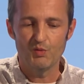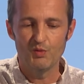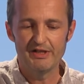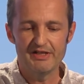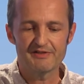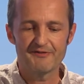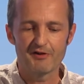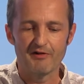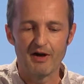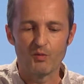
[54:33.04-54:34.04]
we need to
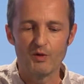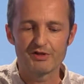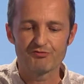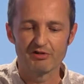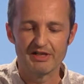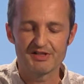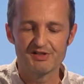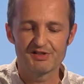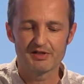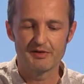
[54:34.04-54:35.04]
figure out which
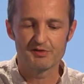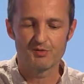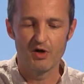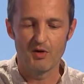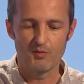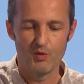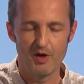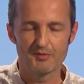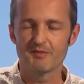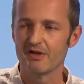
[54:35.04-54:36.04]
relationship it is we, op we
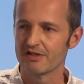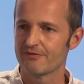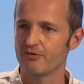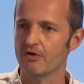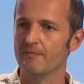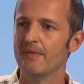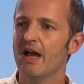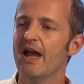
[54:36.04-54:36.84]
optimize for.